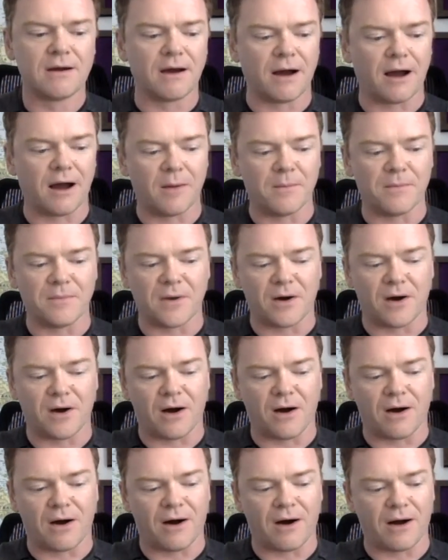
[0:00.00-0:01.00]

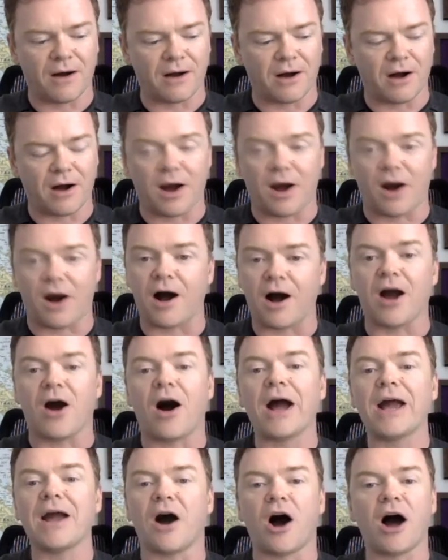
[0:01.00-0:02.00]

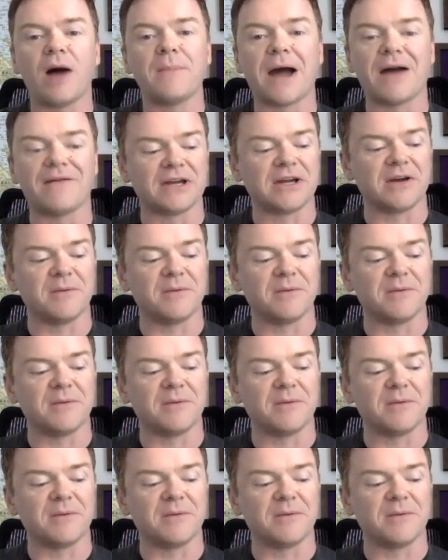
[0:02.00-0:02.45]
I'm having